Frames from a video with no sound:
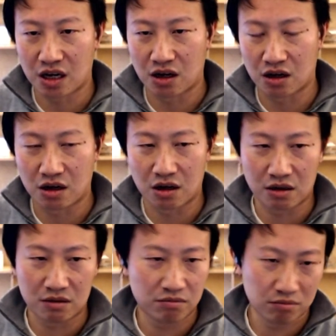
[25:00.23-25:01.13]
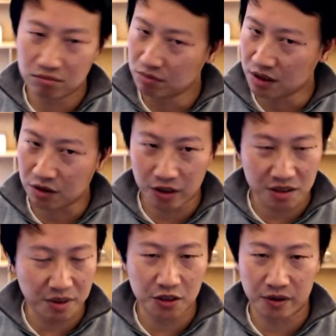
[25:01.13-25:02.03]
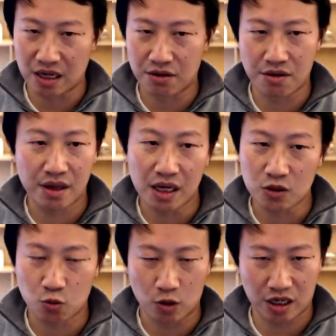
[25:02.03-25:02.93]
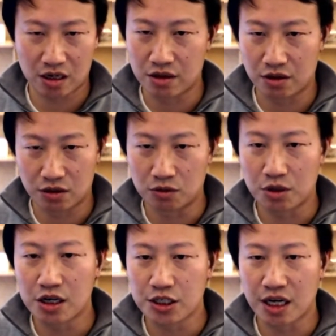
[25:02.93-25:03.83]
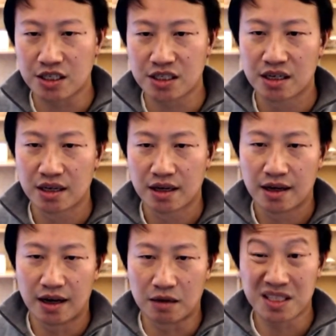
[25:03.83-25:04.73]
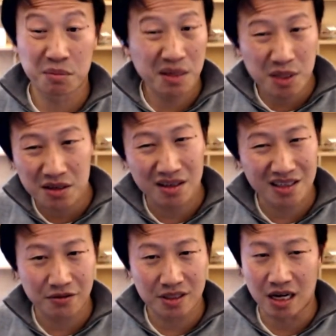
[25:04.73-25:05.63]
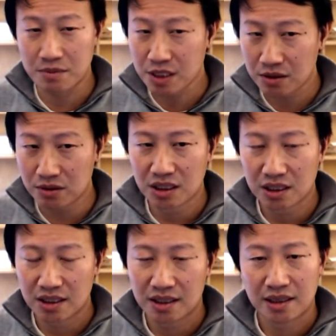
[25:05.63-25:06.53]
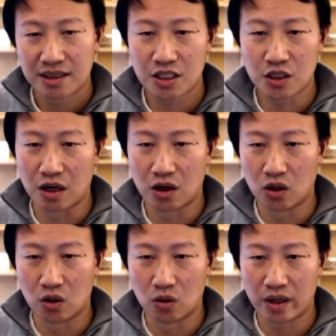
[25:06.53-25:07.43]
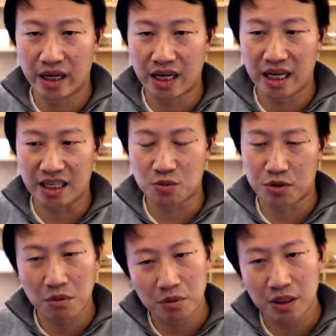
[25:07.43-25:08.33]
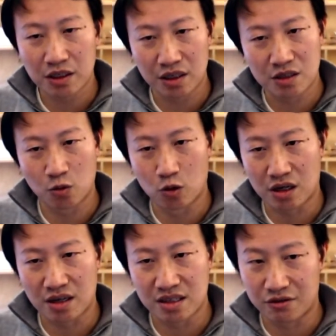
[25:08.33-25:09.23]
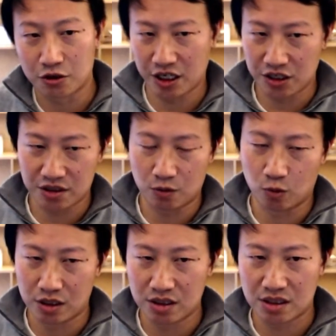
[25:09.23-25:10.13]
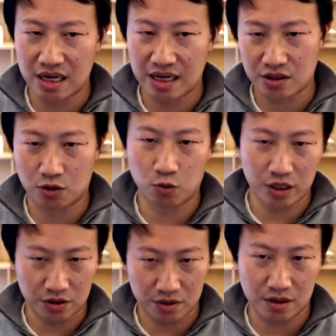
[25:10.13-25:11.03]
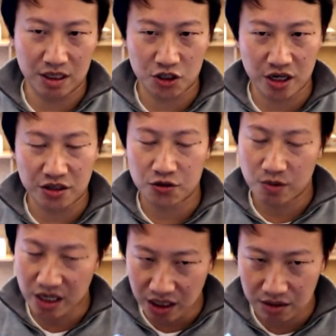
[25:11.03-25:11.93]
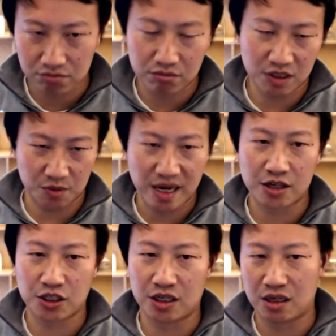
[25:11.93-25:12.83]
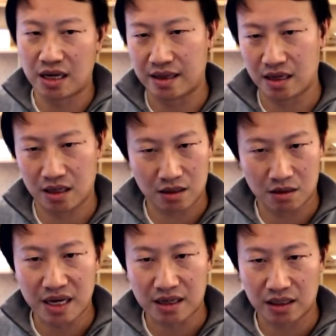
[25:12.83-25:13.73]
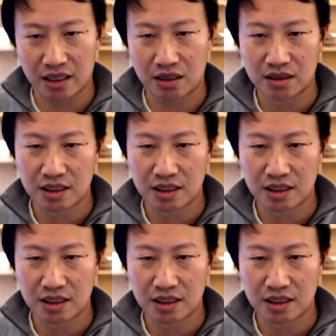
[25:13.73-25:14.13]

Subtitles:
are going to be doing other things, working on their own projects. Sometimes they're in a different time zone. So it's probably good to work on several changes at once. And so when this change is ready, dispatch it and then come back later.